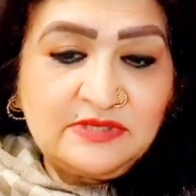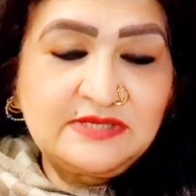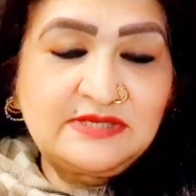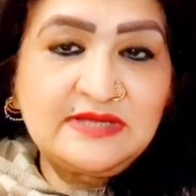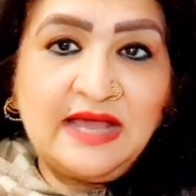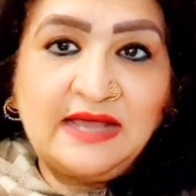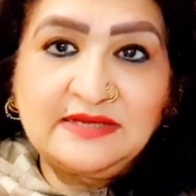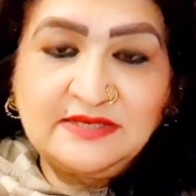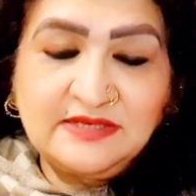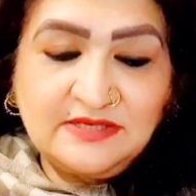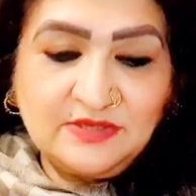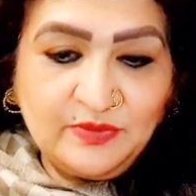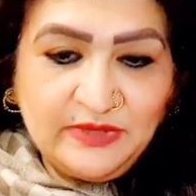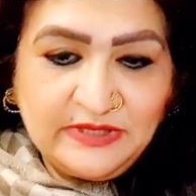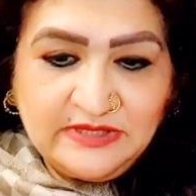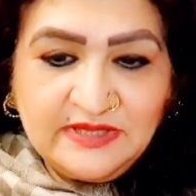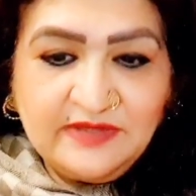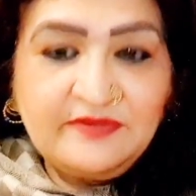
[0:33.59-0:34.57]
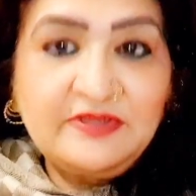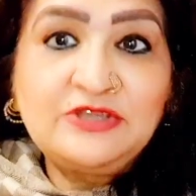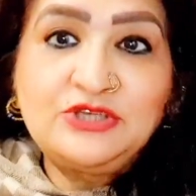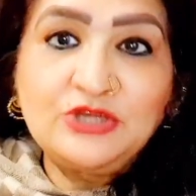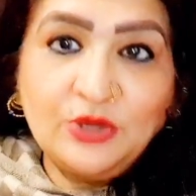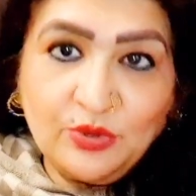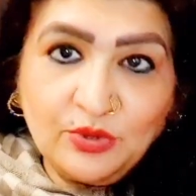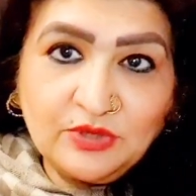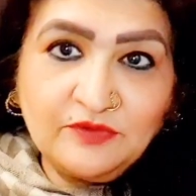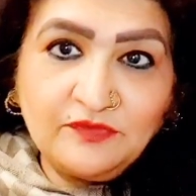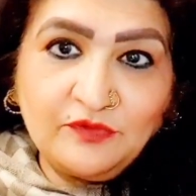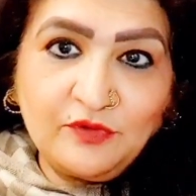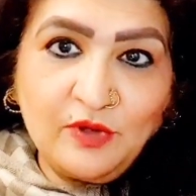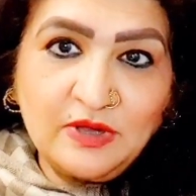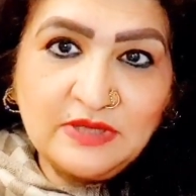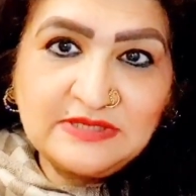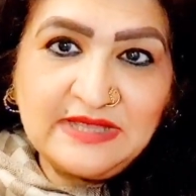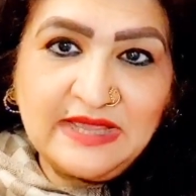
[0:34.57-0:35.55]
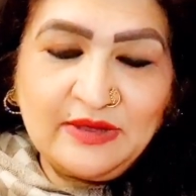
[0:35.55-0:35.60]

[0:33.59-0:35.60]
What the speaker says: started with Da Vinci Code, of course.